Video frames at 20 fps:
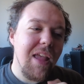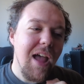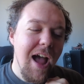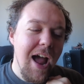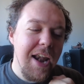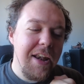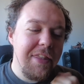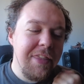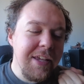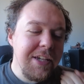
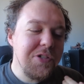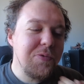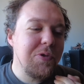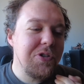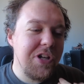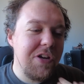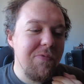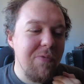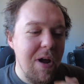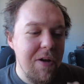And this
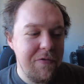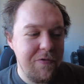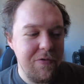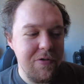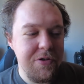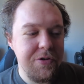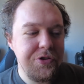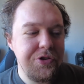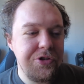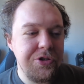was in
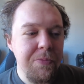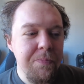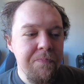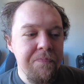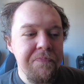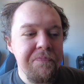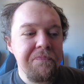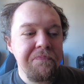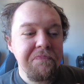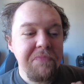reference
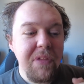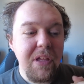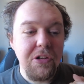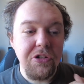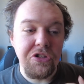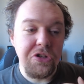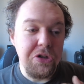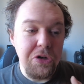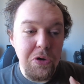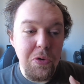
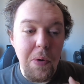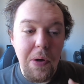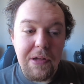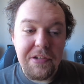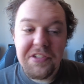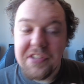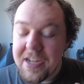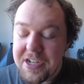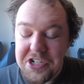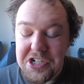to
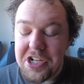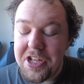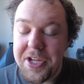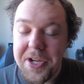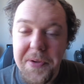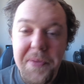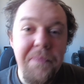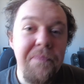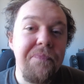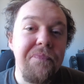
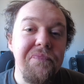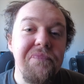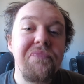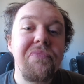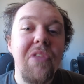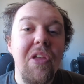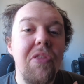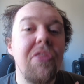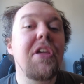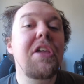essentially
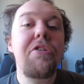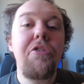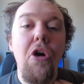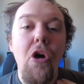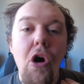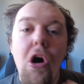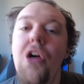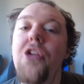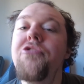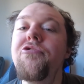the
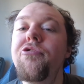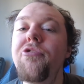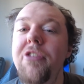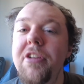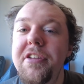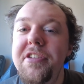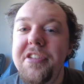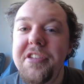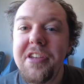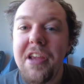
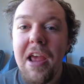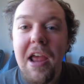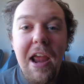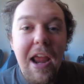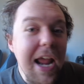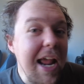hundreds,